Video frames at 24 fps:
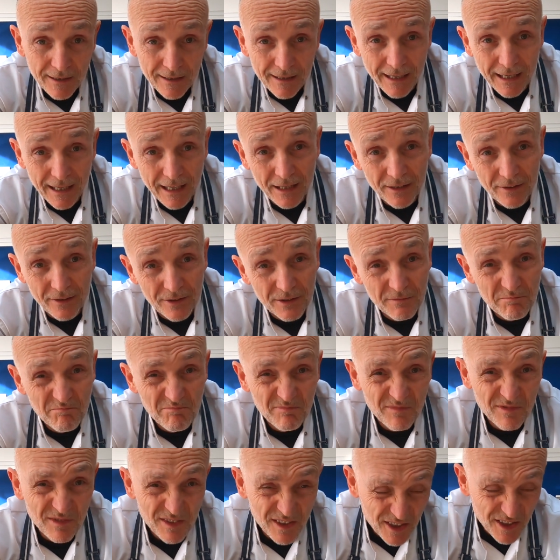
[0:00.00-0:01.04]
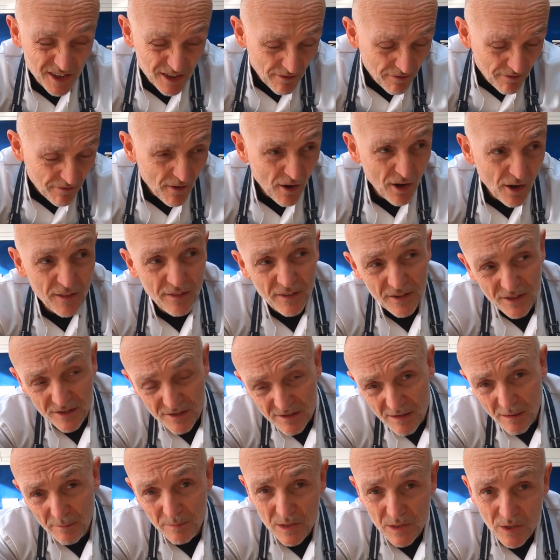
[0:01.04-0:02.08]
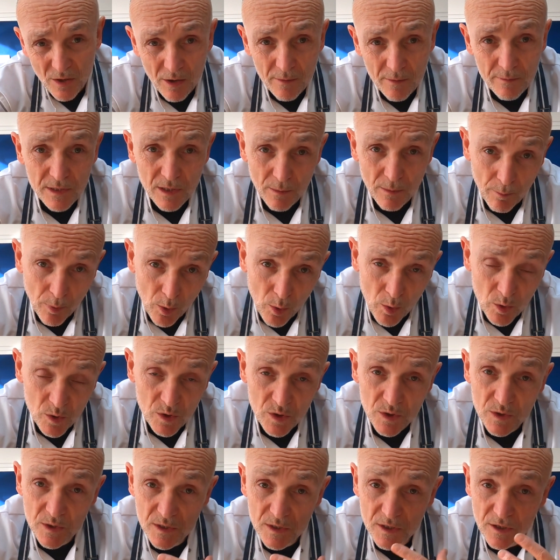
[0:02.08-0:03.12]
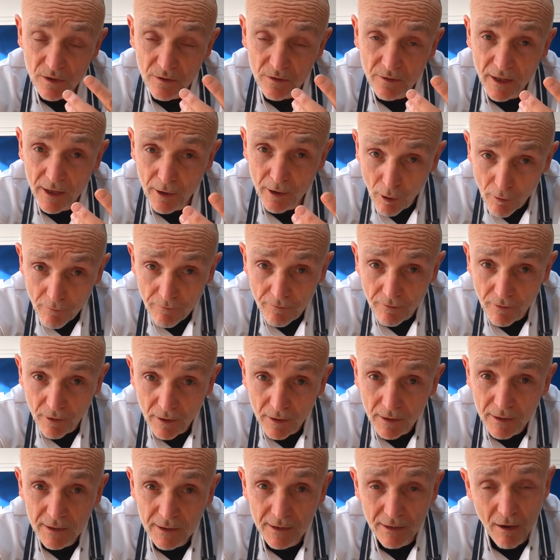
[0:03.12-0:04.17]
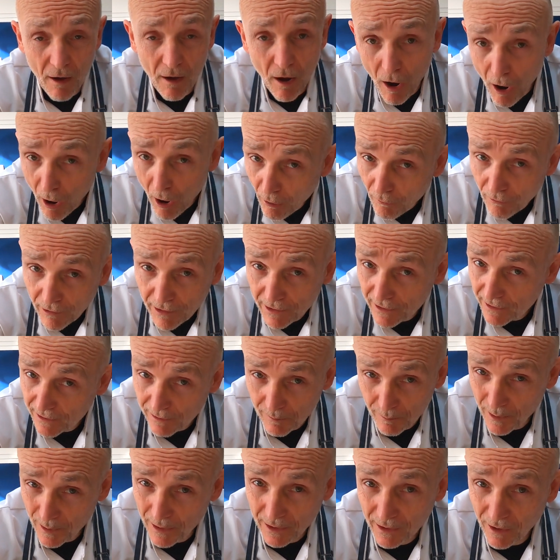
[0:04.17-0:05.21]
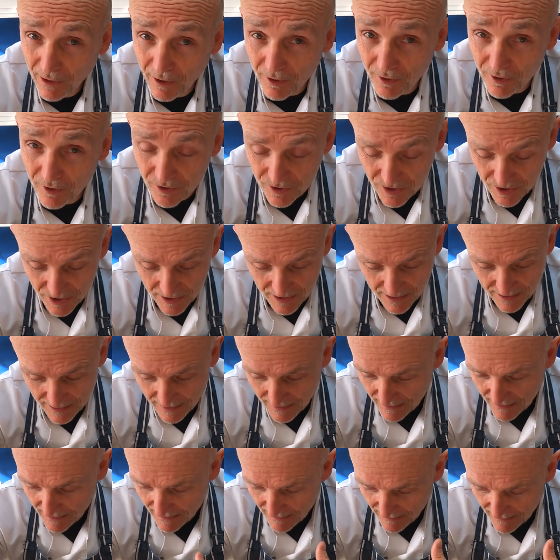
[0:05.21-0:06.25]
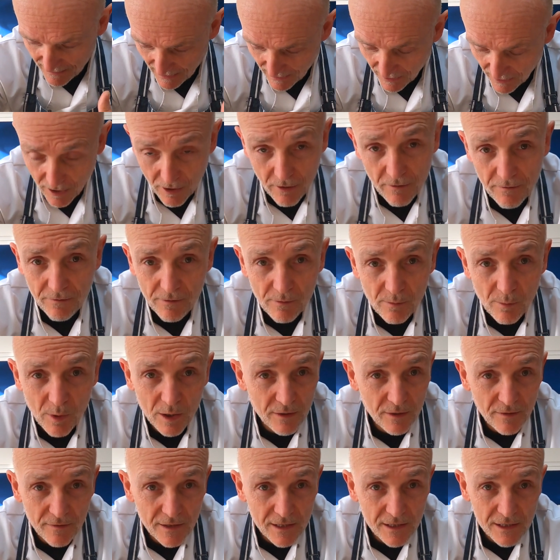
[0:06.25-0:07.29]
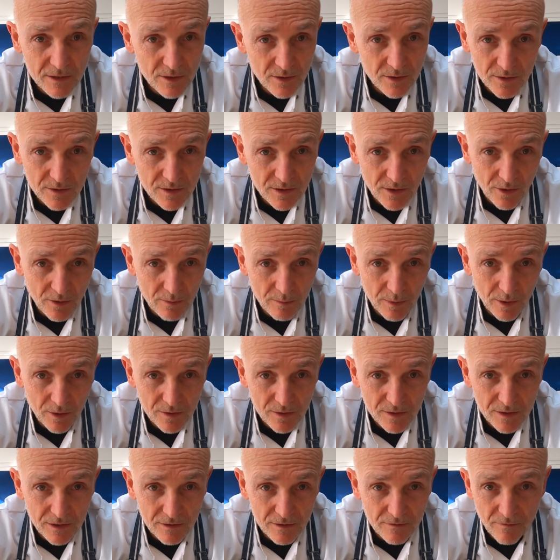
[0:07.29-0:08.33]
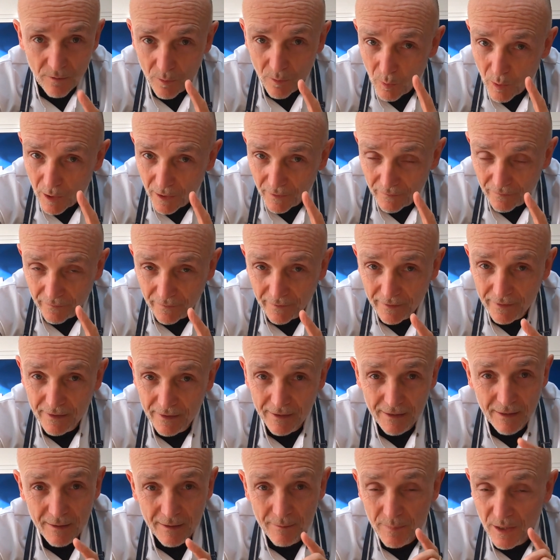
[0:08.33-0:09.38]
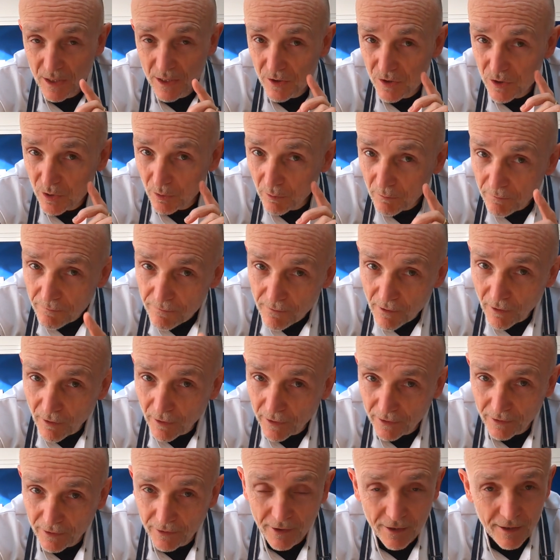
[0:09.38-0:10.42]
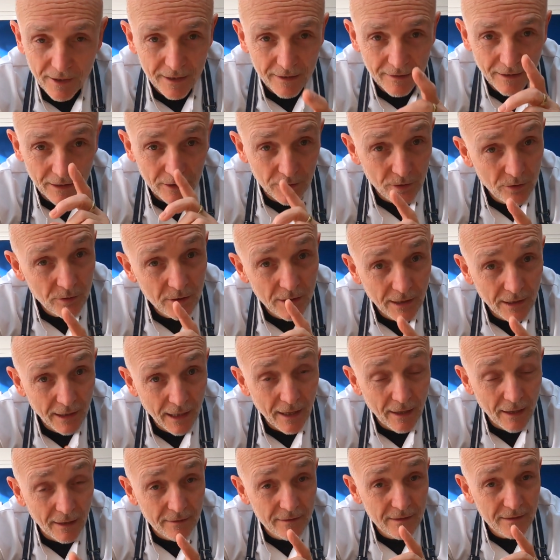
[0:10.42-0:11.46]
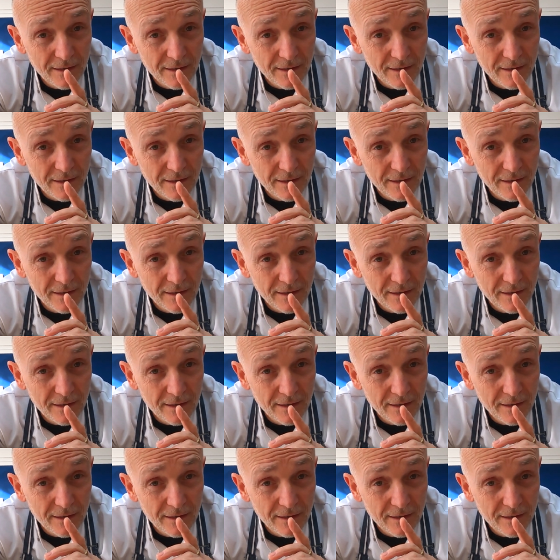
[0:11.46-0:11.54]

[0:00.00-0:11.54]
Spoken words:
And you find that sometimes the portions that they offer are a little bit large, then go for one of these Gousto boxes for one, because you'll find that you can get